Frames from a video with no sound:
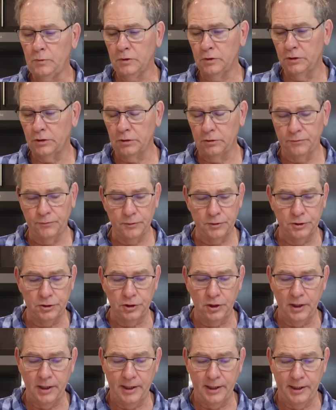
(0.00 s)
So for
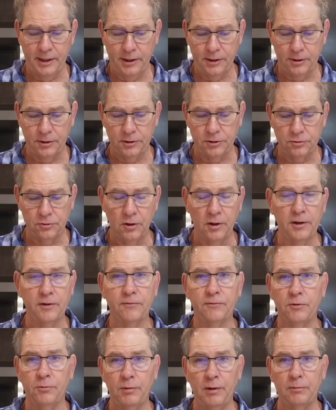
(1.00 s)
July, the drawing
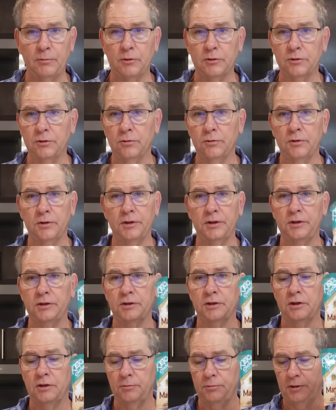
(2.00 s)
for members only is
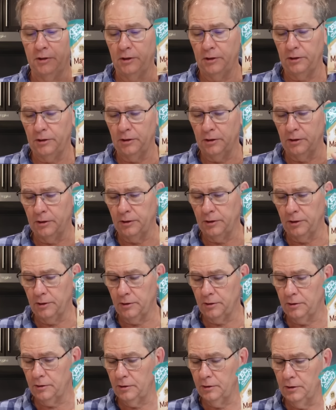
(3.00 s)
going to be
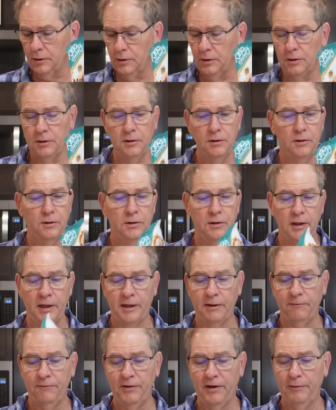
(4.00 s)
another. I
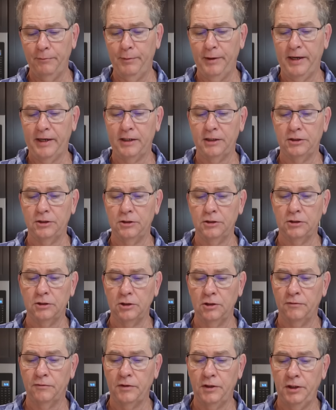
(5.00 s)
got 5 packages
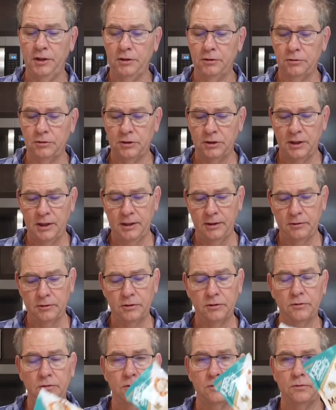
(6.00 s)
of keto chow.
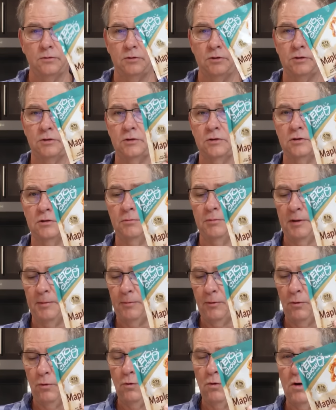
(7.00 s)
So this is a
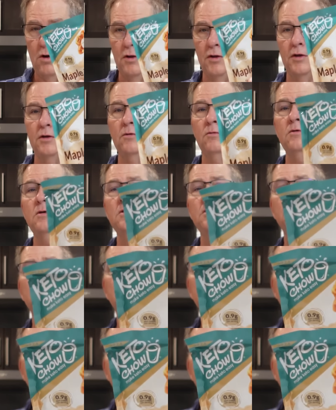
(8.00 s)
maple walnut one,